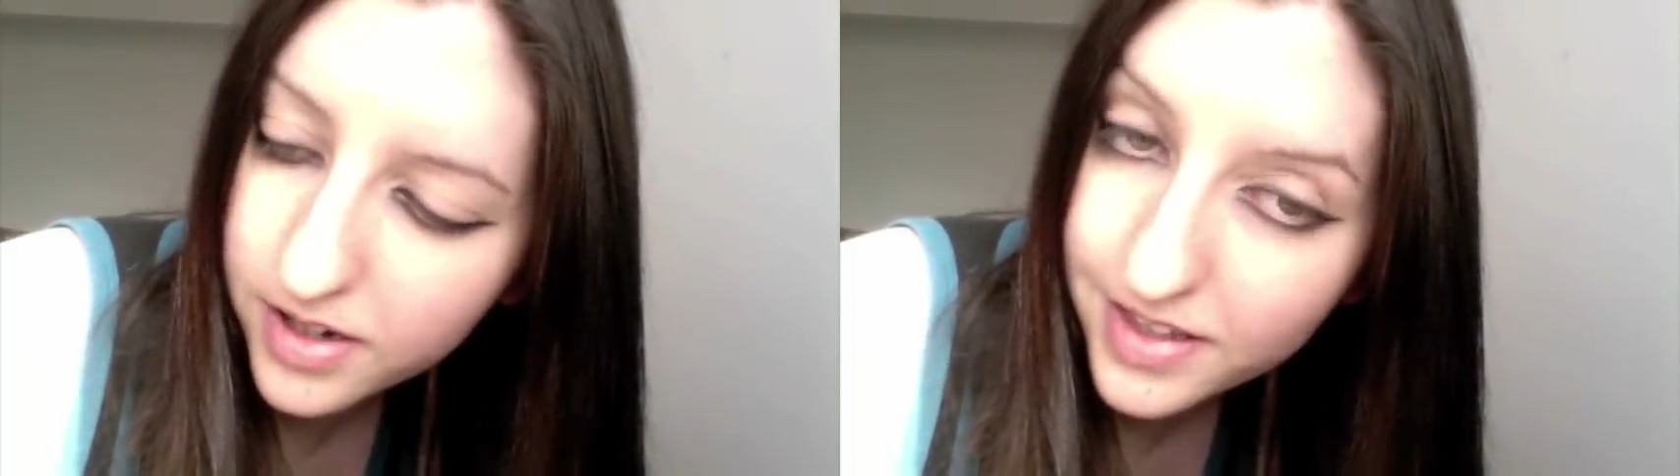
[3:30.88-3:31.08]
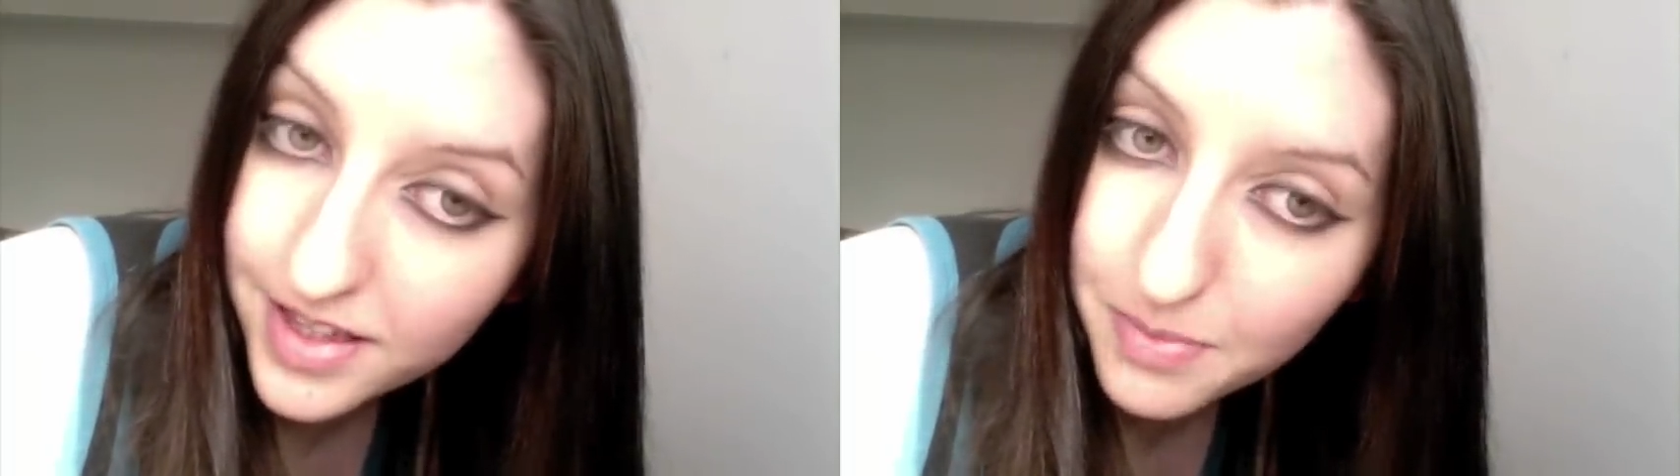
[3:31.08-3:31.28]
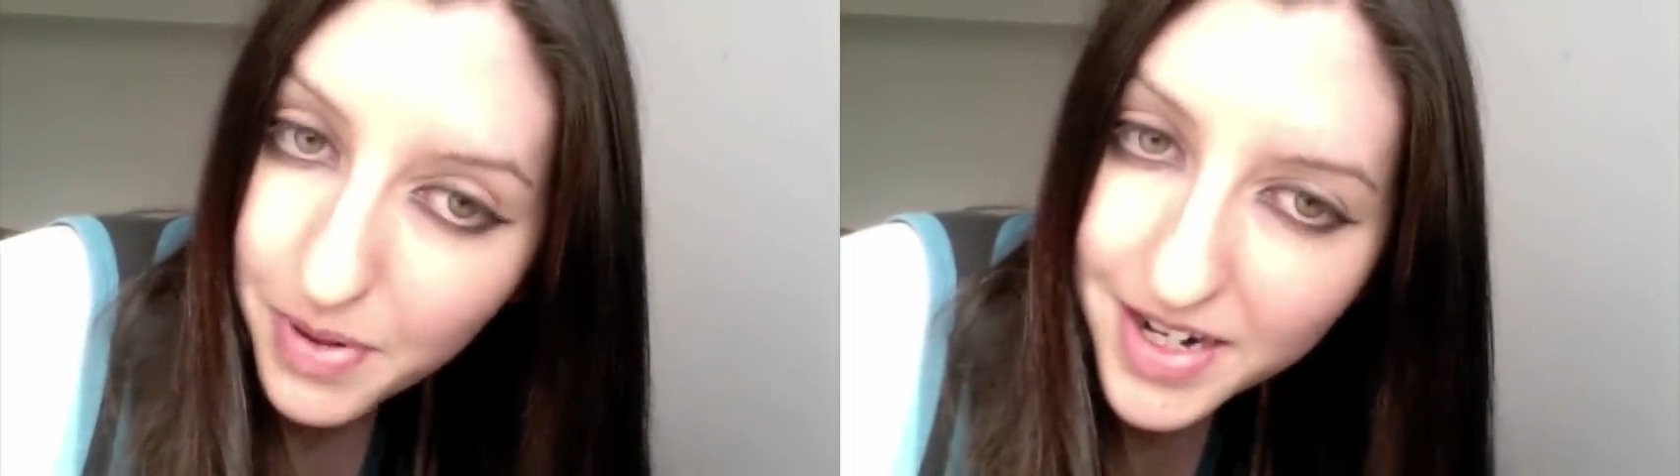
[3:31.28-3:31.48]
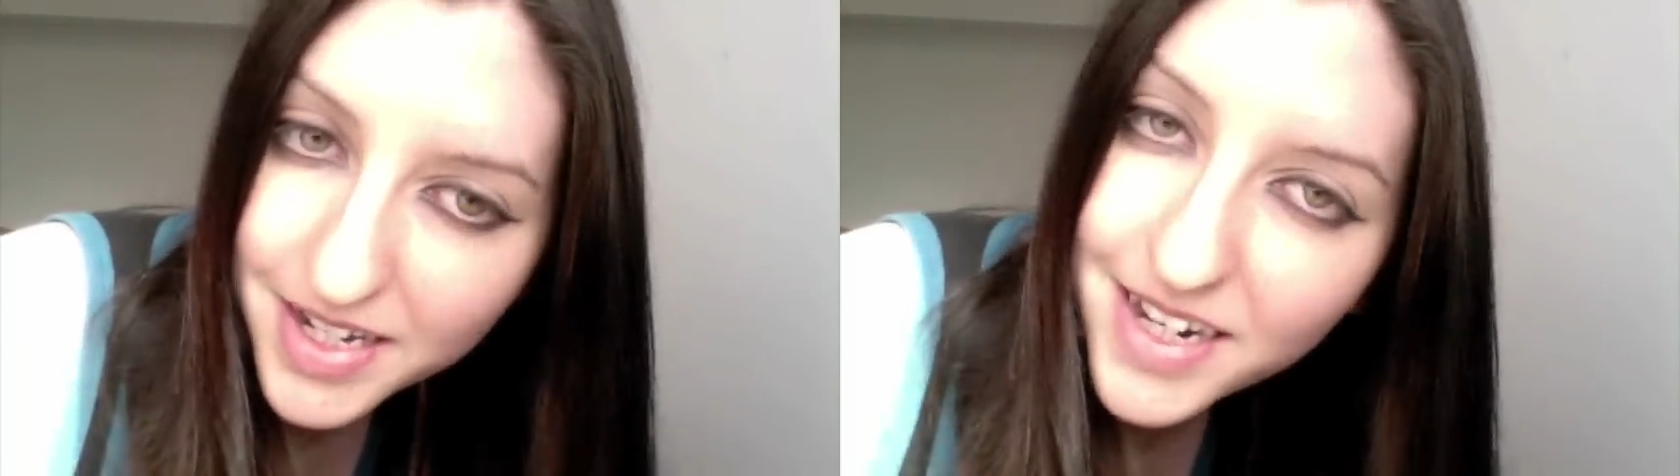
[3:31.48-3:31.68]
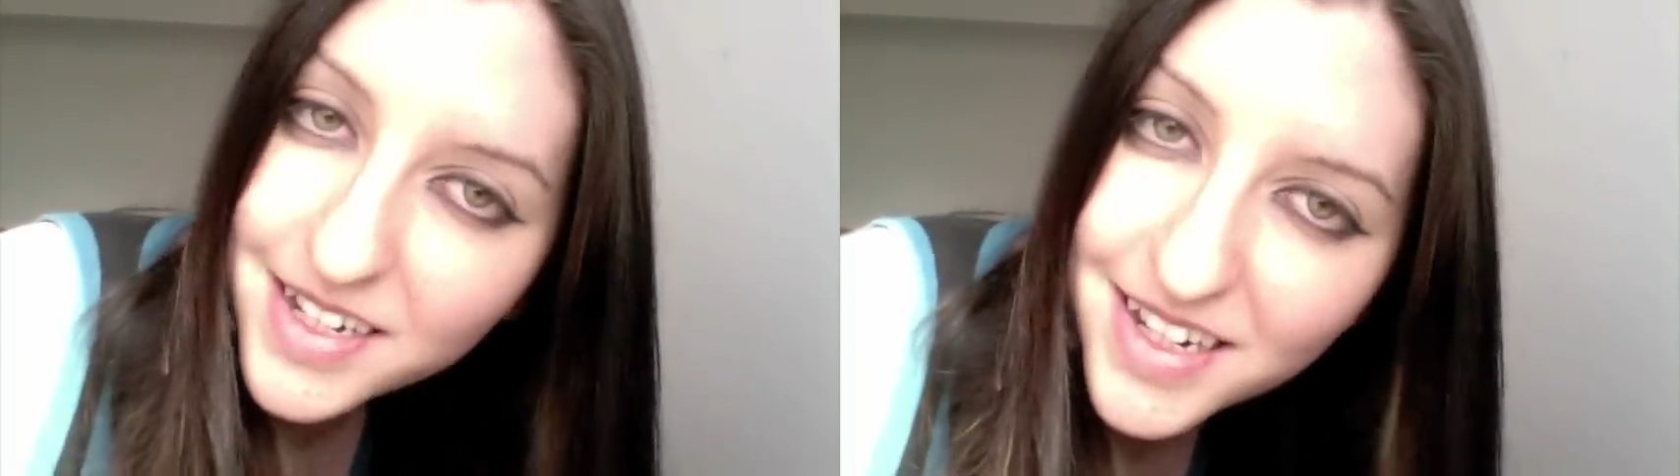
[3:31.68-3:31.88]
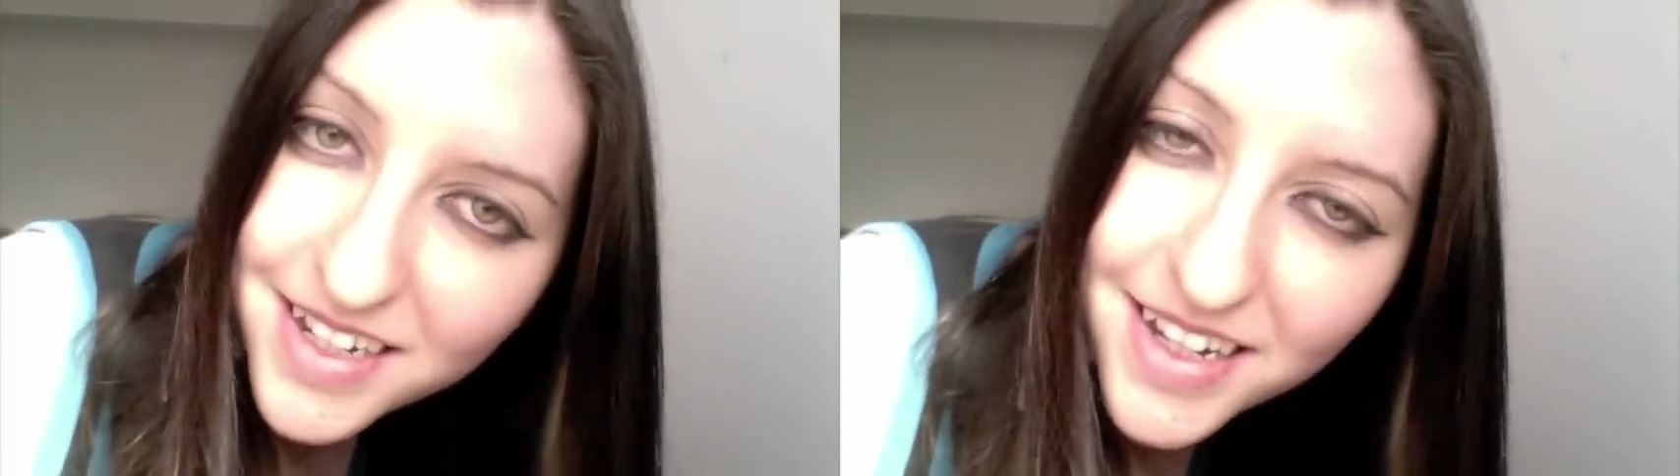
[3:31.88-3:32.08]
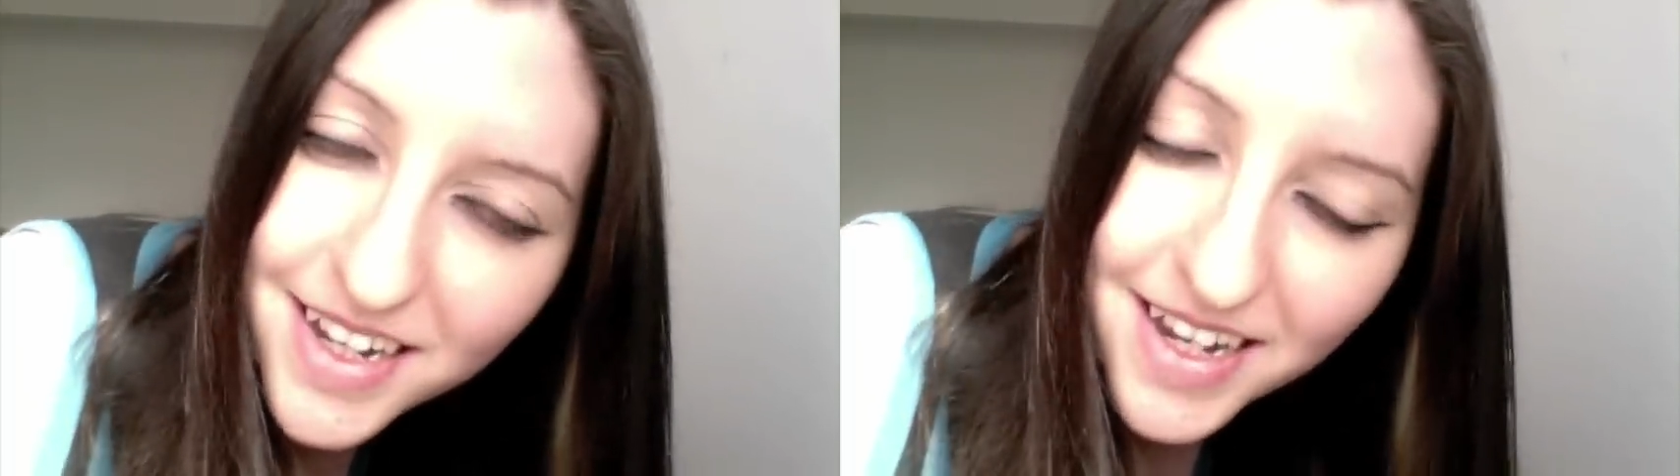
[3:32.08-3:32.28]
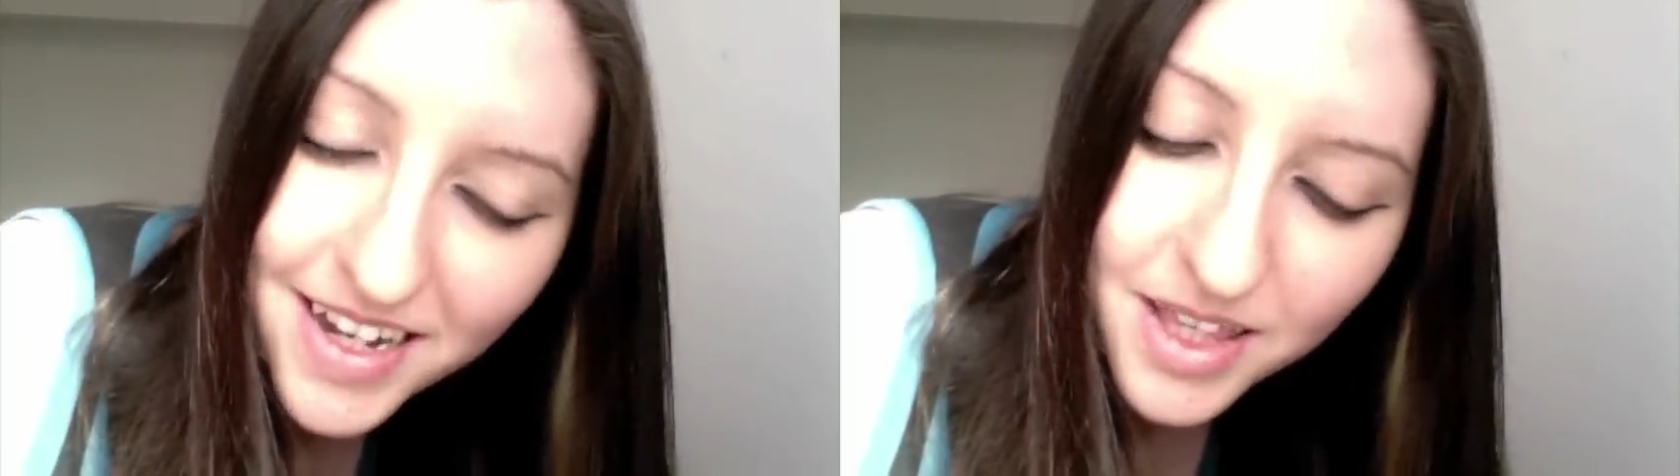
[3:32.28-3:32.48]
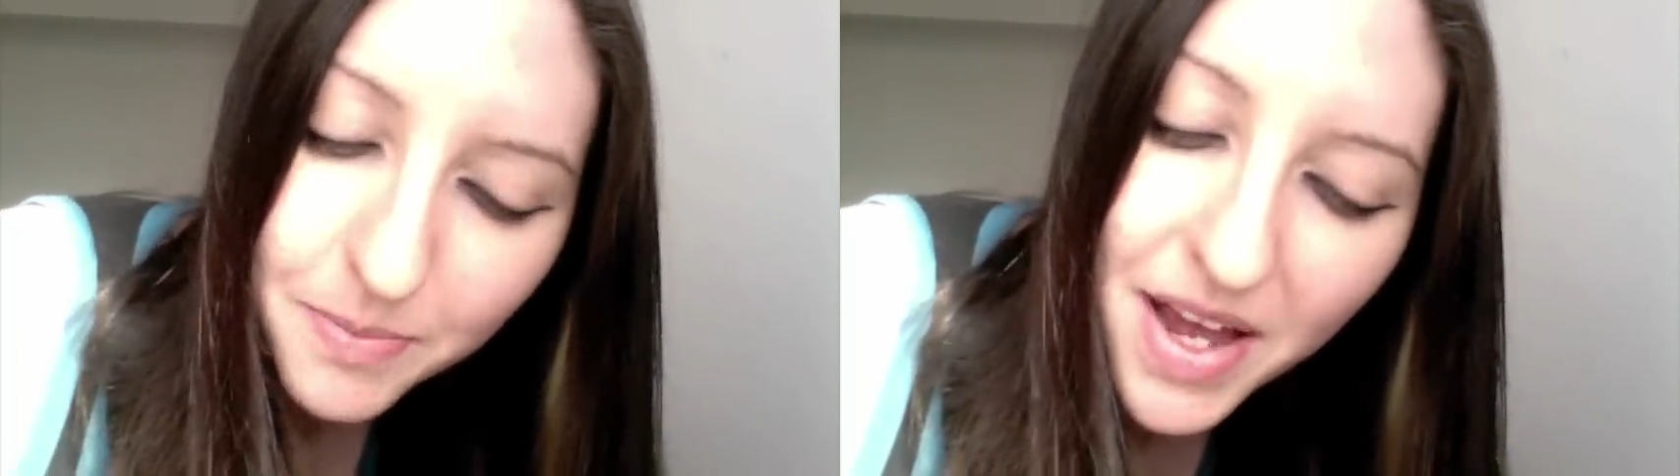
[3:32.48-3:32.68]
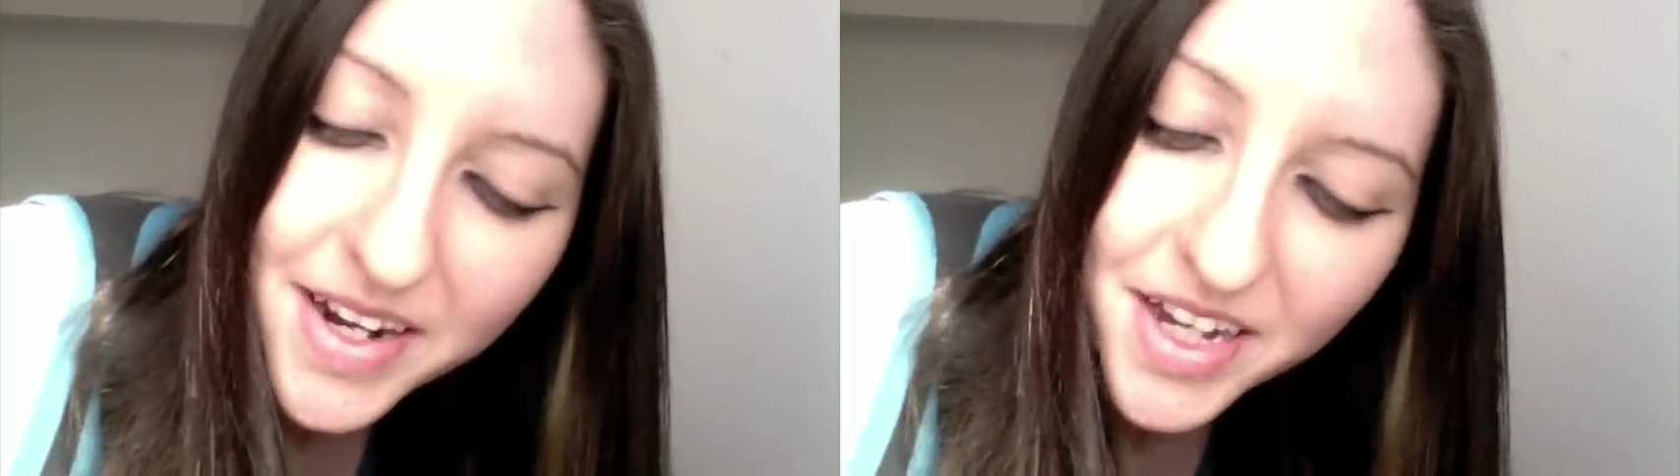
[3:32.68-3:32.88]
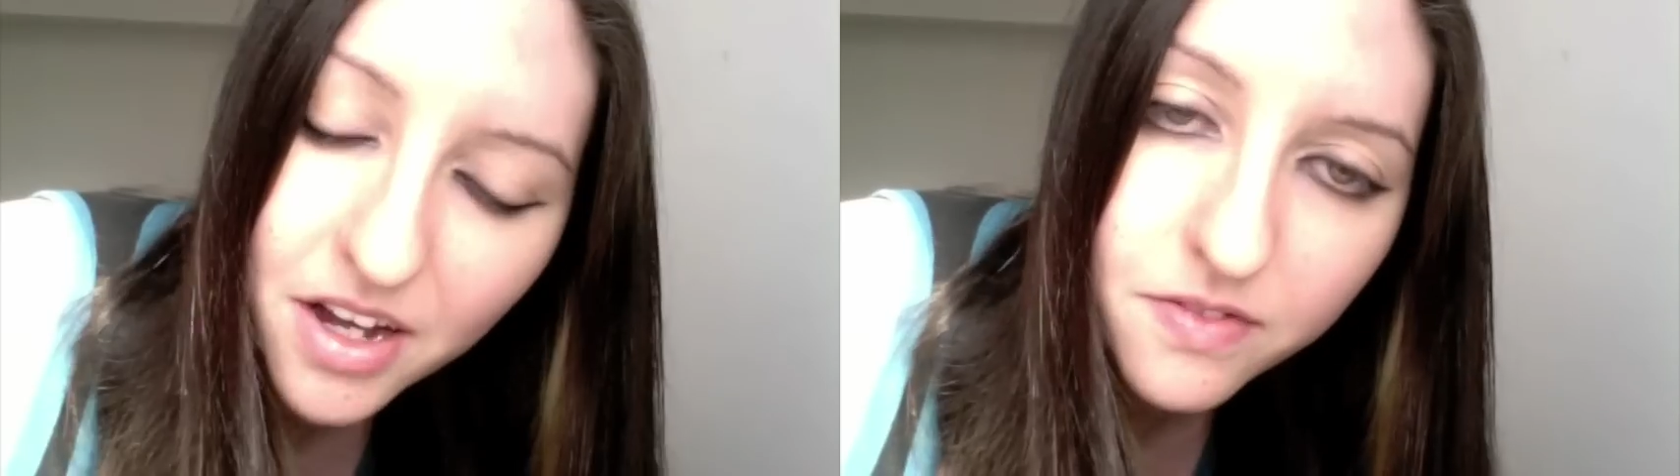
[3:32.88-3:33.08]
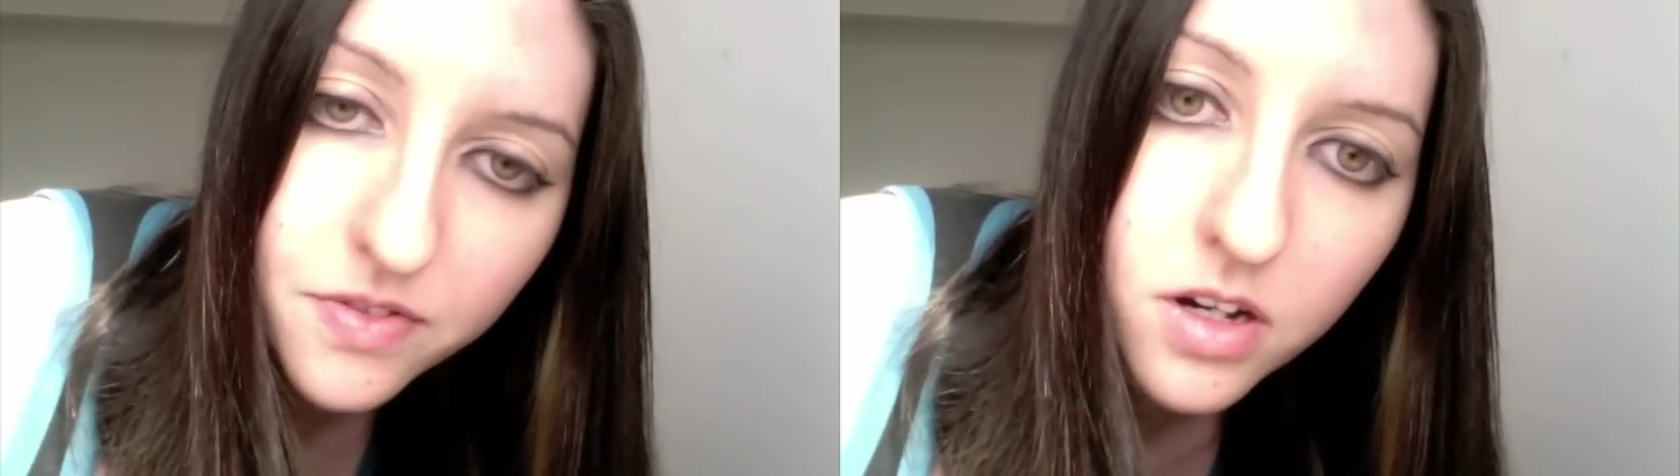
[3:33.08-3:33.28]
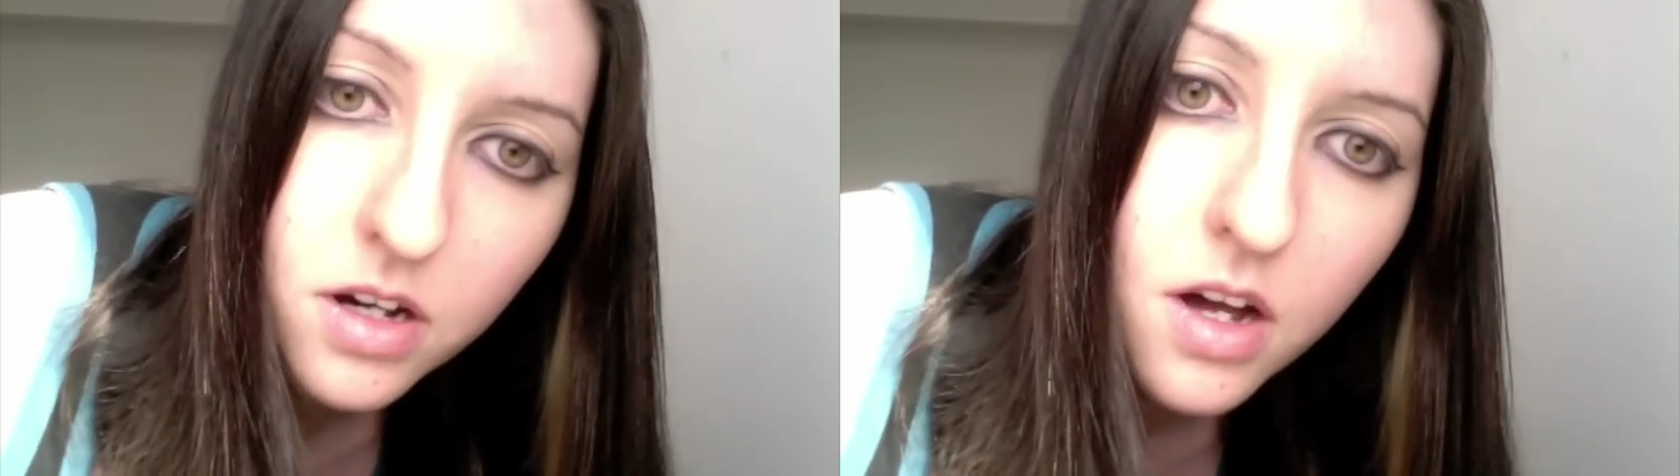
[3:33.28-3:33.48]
And then the panic kicked in. The panic of,